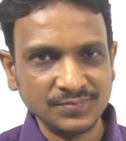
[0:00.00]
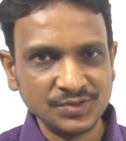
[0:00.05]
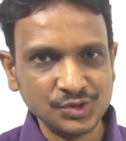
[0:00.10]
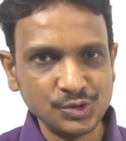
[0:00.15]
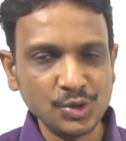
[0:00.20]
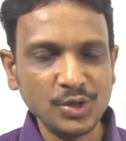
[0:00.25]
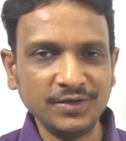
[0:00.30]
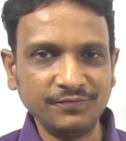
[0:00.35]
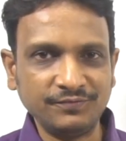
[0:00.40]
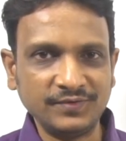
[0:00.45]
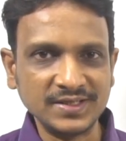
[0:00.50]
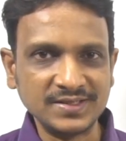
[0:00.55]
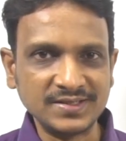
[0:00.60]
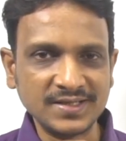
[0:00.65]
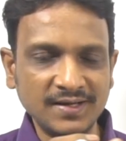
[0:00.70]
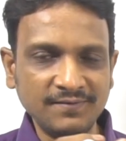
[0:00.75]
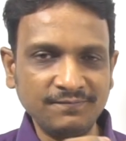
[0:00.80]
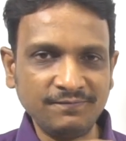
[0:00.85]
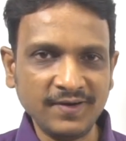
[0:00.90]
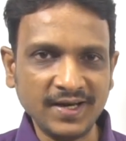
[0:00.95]
So if the
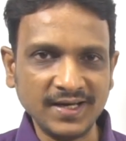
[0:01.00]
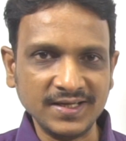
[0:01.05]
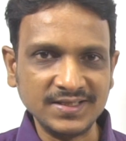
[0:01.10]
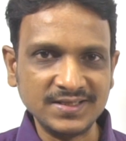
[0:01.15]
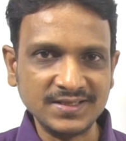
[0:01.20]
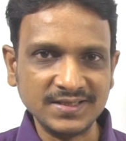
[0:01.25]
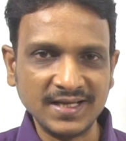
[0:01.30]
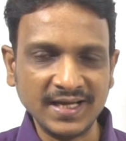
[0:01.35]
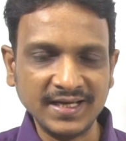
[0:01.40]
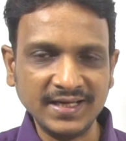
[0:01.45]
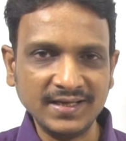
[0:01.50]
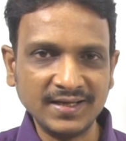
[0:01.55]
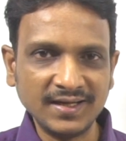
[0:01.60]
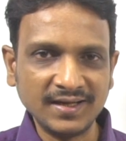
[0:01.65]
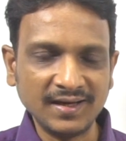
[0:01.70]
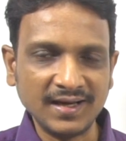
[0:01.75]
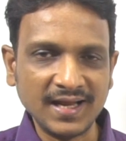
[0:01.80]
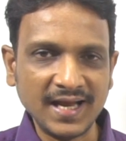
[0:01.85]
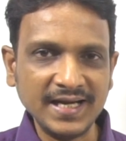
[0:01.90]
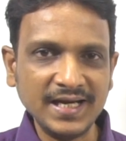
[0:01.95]
surface, the inner
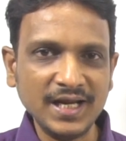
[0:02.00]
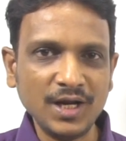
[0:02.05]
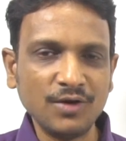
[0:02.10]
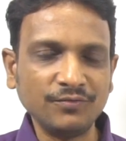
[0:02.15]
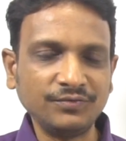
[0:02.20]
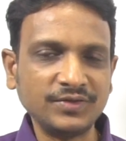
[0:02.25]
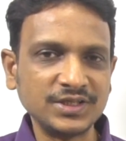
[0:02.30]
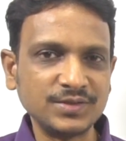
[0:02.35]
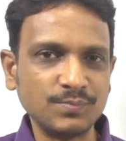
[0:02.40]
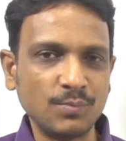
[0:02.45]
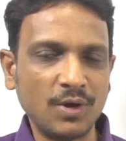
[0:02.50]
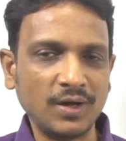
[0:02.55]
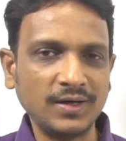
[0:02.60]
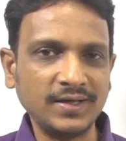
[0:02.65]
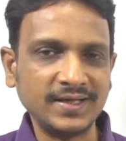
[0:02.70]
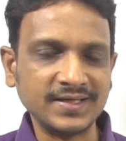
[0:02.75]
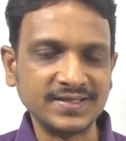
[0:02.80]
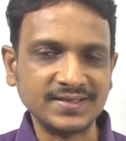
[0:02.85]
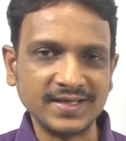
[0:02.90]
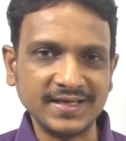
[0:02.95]
lining of the small
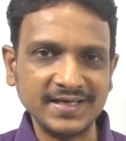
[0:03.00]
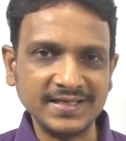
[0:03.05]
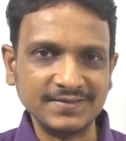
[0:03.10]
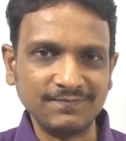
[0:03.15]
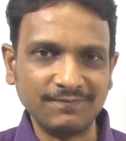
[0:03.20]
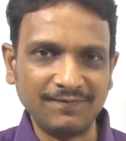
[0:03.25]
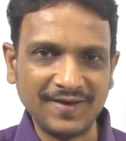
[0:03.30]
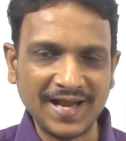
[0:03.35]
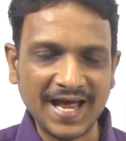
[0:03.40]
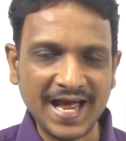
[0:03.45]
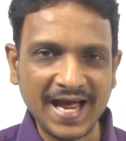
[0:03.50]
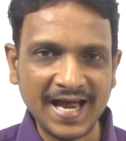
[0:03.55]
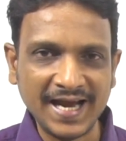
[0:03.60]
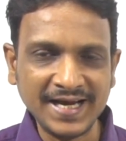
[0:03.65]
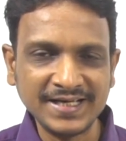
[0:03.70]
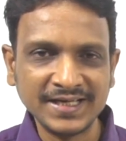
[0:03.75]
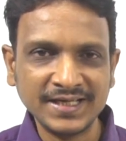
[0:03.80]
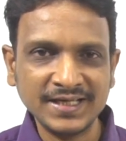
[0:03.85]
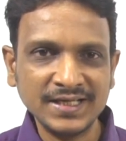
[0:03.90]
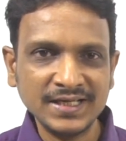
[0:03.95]
intestine is
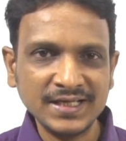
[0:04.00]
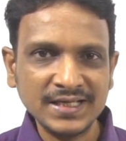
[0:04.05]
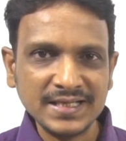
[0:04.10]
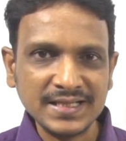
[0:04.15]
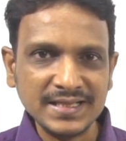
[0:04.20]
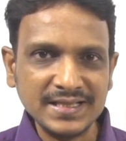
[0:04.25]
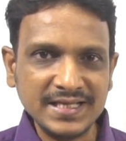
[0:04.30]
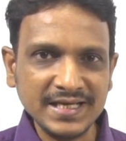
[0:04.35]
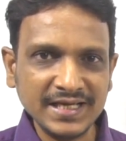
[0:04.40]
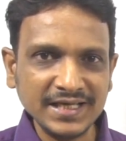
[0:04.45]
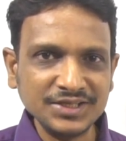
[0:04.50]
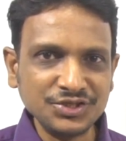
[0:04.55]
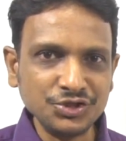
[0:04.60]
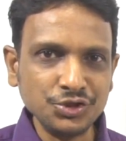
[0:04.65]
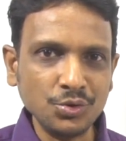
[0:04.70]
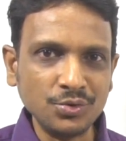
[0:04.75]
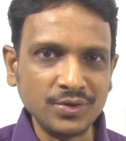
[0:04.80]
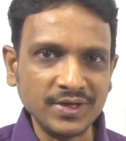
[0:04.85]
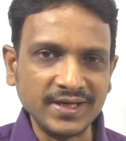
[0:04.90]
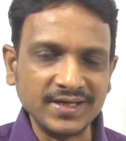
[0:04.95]
flat, these
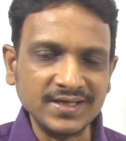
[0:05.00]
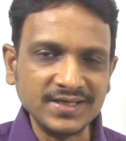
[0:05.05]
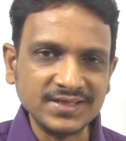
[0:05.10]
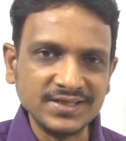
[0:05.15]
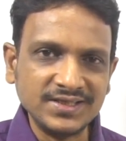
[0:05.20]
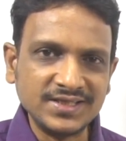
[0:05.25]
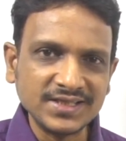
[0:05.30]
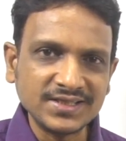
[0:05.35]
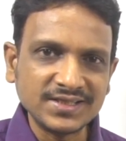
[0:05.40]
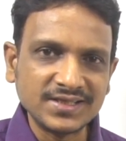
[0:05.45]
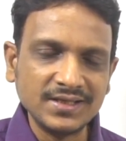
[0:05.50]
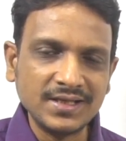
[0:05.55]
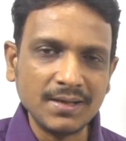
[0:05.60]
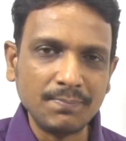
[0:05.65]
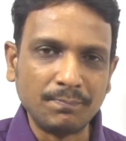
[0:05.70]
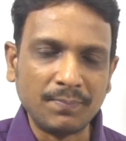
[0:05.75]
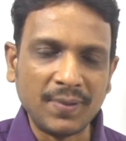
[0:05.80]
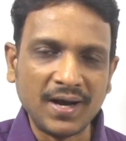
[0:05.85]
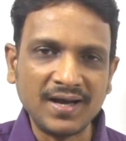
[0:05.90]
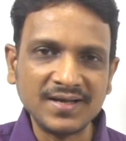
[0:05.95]
nutrients just they
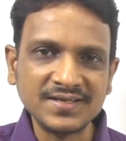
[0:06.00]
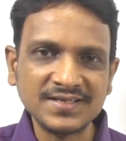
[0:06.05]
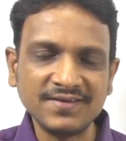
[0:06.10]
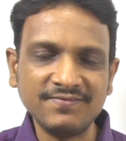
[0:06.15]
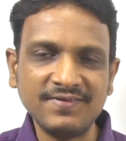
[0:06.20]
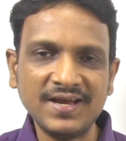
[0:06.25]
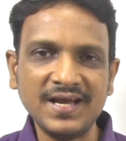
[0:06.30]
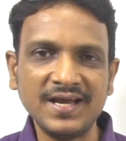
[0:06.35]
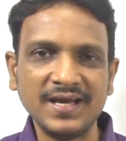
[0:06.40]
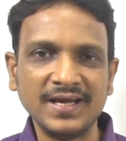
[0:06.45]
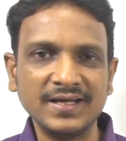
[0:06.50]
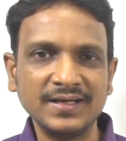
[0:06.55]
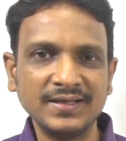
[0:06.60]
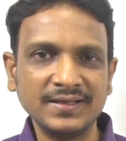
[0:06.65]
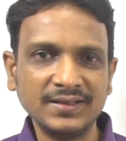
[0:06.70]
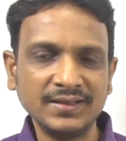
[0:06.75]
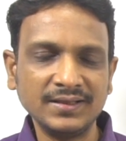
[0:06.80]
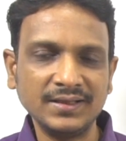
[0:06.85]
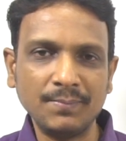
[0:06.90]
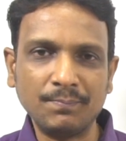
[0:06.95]
pass away.
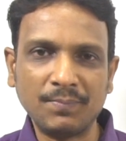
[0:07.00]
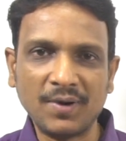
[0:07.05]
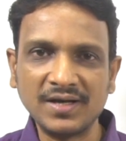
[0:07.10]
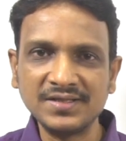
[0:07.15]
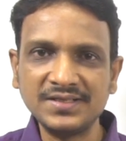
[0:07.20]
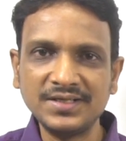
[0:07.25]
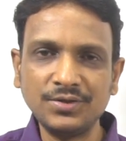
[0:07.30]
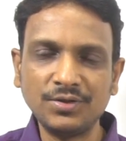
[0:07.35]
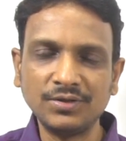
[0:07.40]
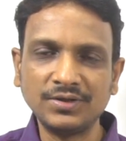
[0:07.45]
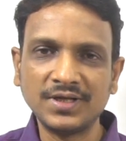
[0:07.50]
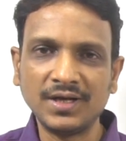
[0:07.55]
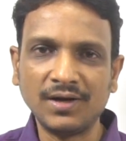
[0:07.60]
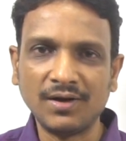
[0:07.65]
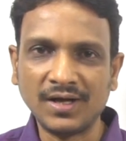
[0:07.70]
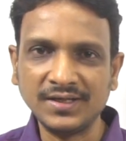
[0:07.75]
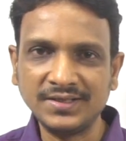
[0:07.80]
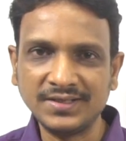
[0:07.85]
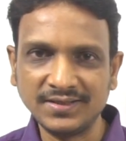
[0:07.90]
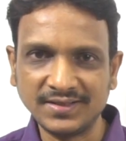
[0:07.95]
They pass into the
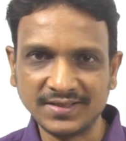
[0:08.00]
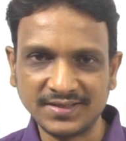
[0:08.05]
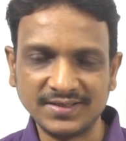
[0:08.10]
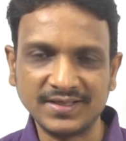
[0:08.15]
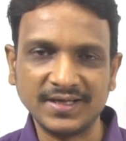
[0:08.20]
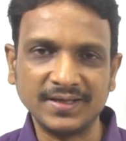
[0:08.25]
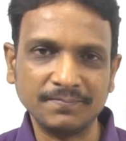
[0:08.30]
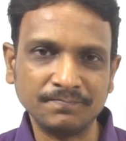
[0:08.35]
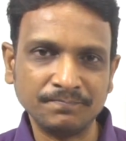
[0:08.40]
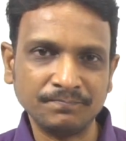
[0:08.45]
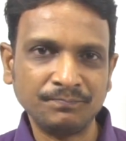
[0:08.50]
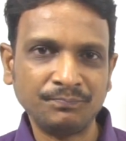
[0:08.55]
large intestine.